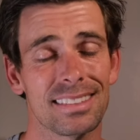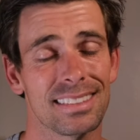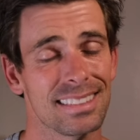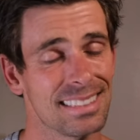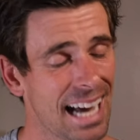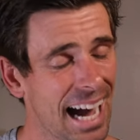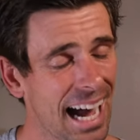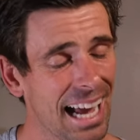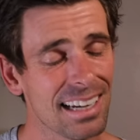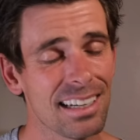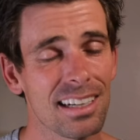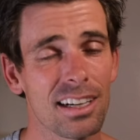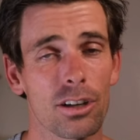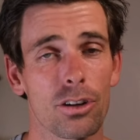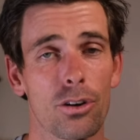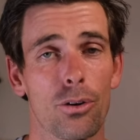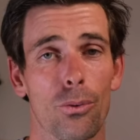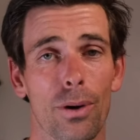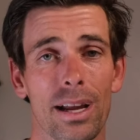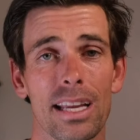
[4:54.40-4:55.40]
not a
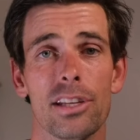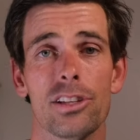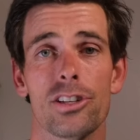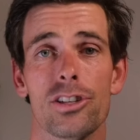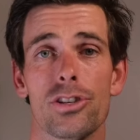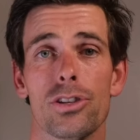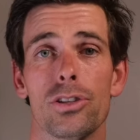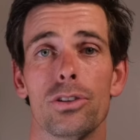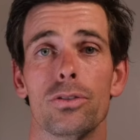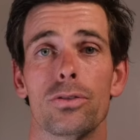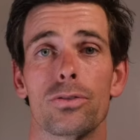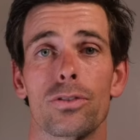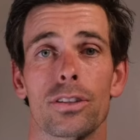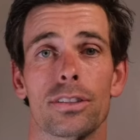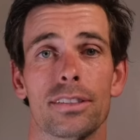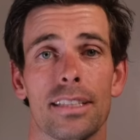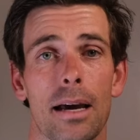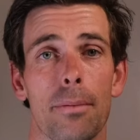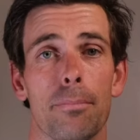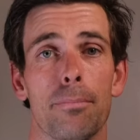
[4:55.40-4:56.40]
great shoe for
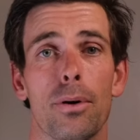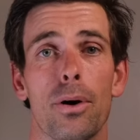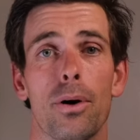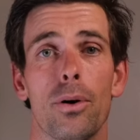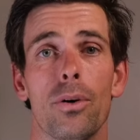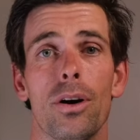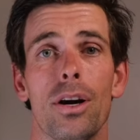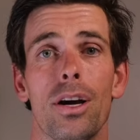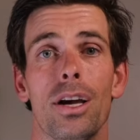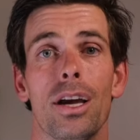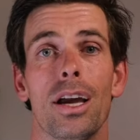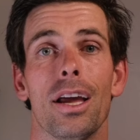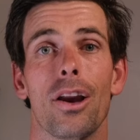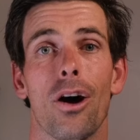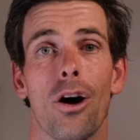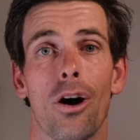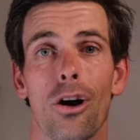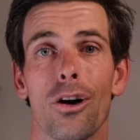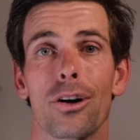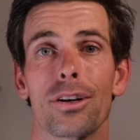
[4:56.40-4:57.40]
tempo and
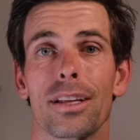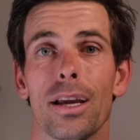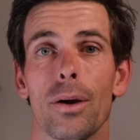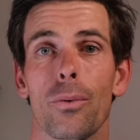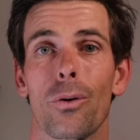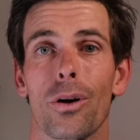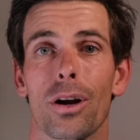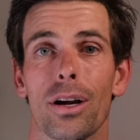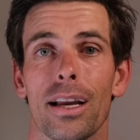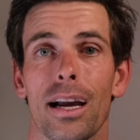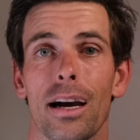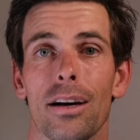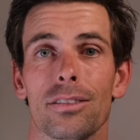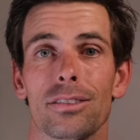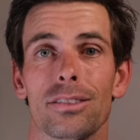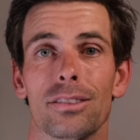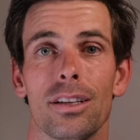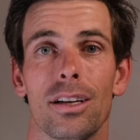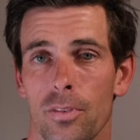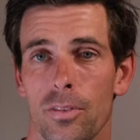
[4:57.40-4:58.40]
hard day
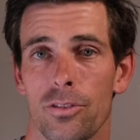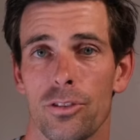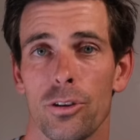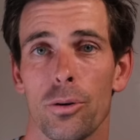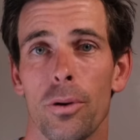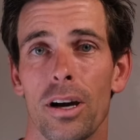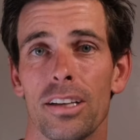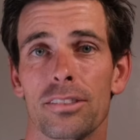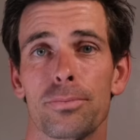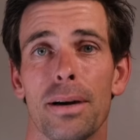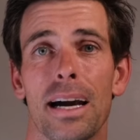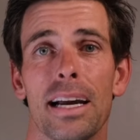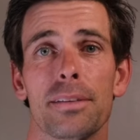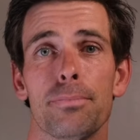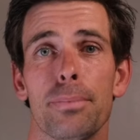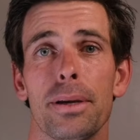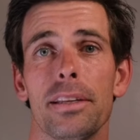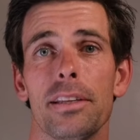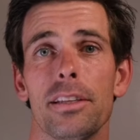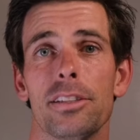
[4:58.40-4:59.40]
workouts. So has my
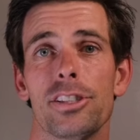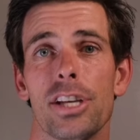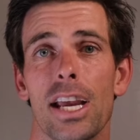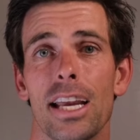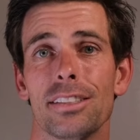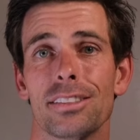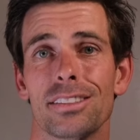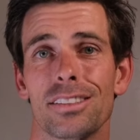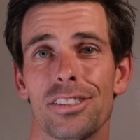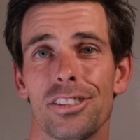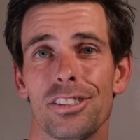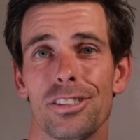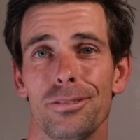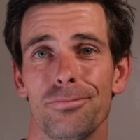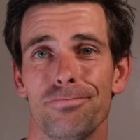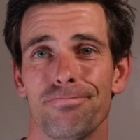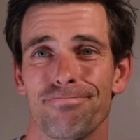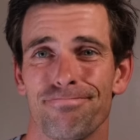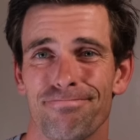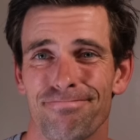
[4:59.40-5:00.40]
opinion changed on the shoe?
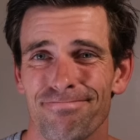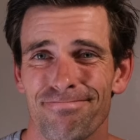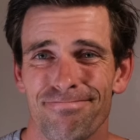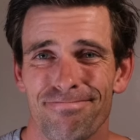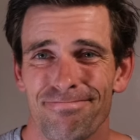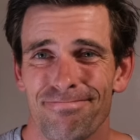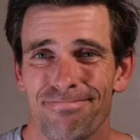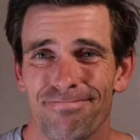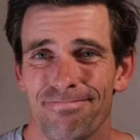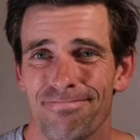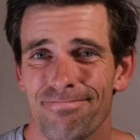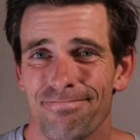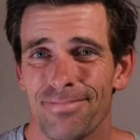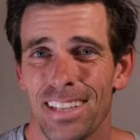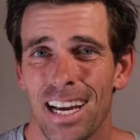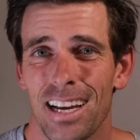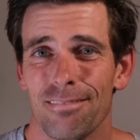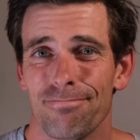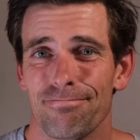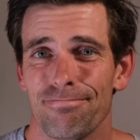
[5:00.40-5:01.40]

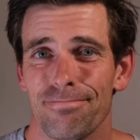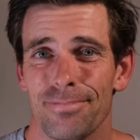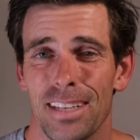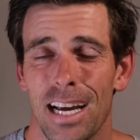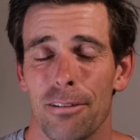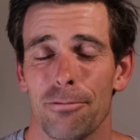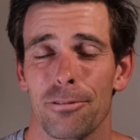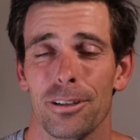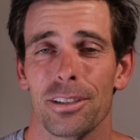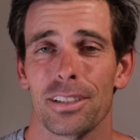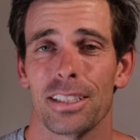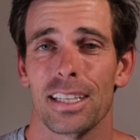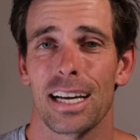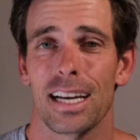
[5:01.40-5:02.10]
Not really.